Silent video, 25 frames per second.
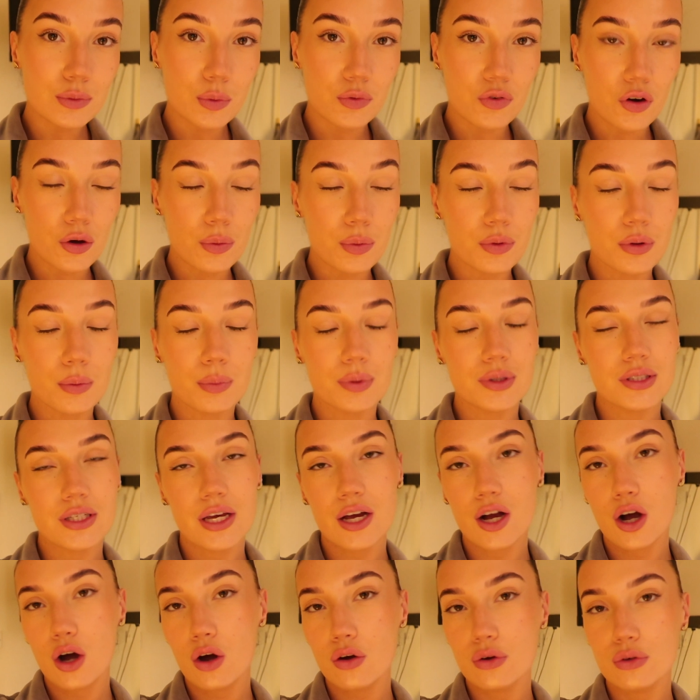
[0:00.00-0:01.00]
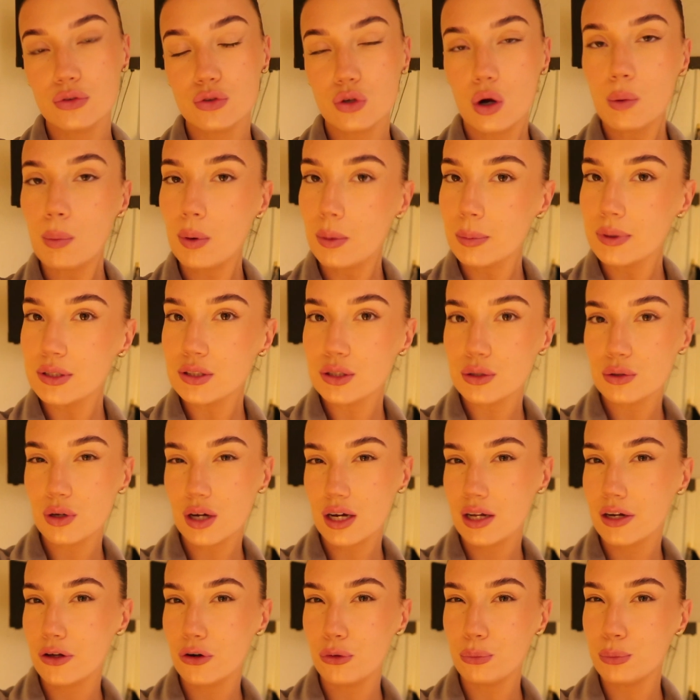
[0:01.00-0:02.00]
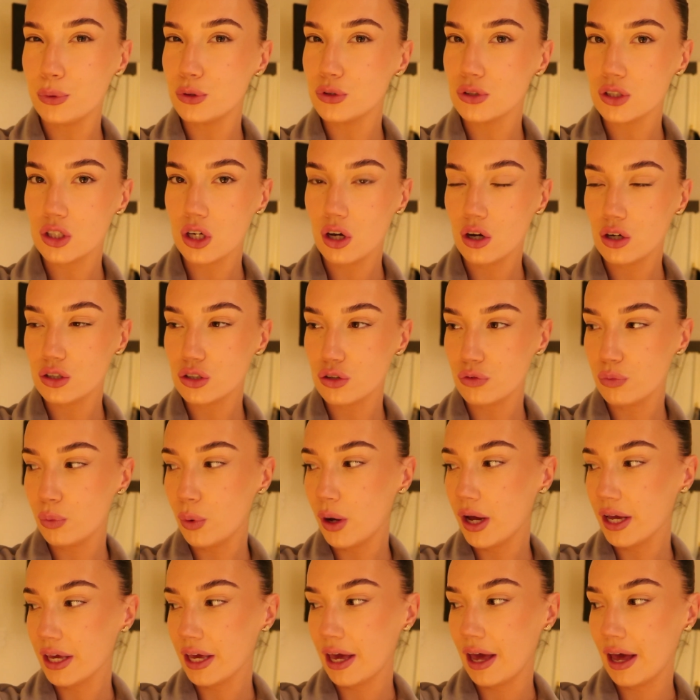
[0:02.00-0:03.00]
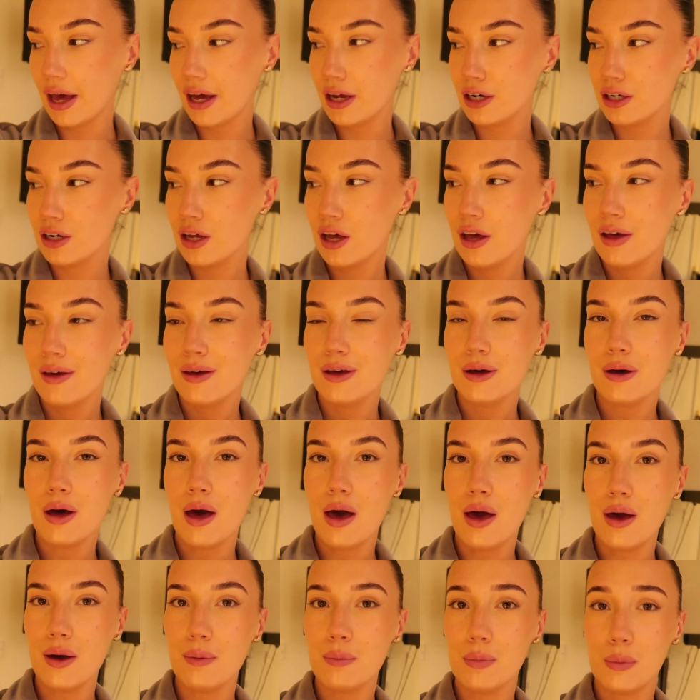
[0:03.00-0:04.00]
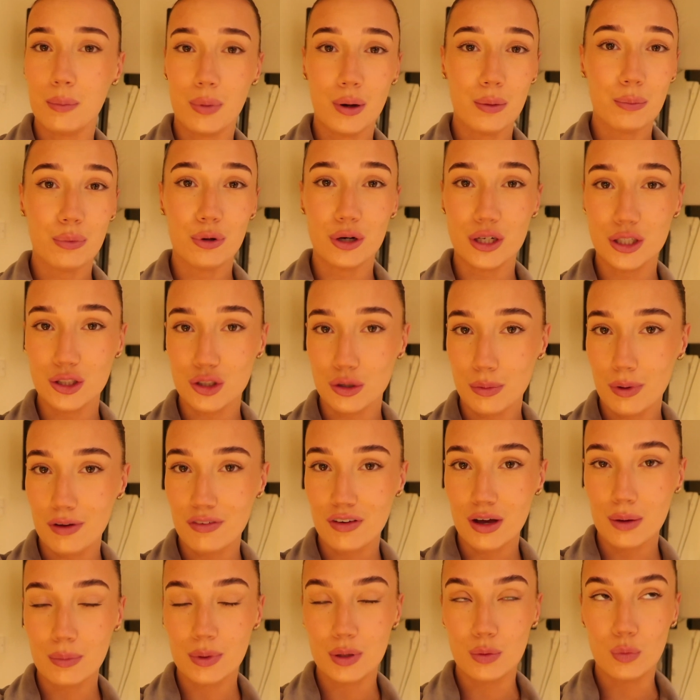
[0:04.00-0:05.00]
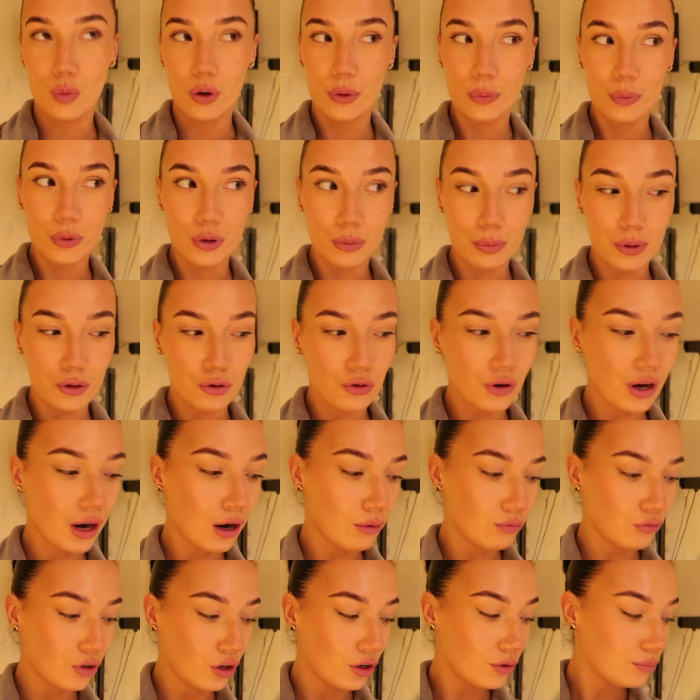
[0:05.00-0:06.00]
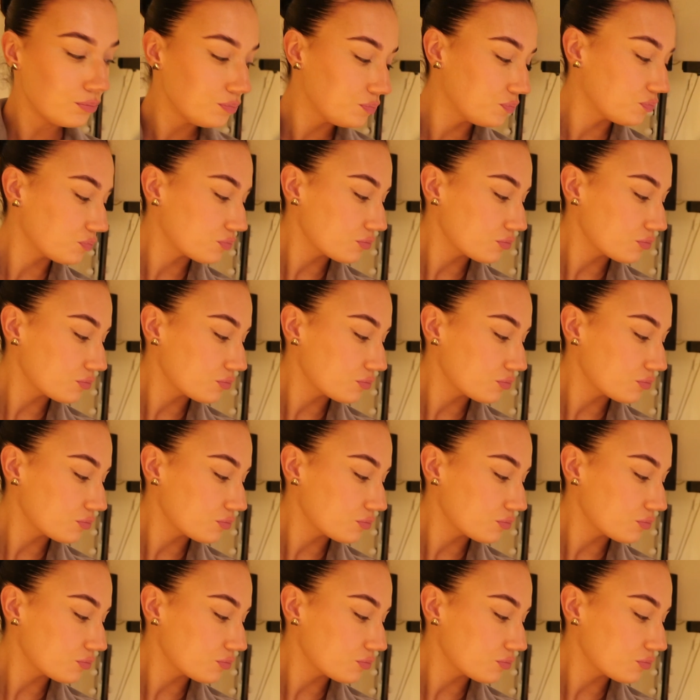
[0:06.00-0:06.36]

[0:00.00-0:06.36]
We've opened the Prosecco. So I'll probably do like a little montage of what I can. Um, but I'm pretty sure my family won't want to be on camera.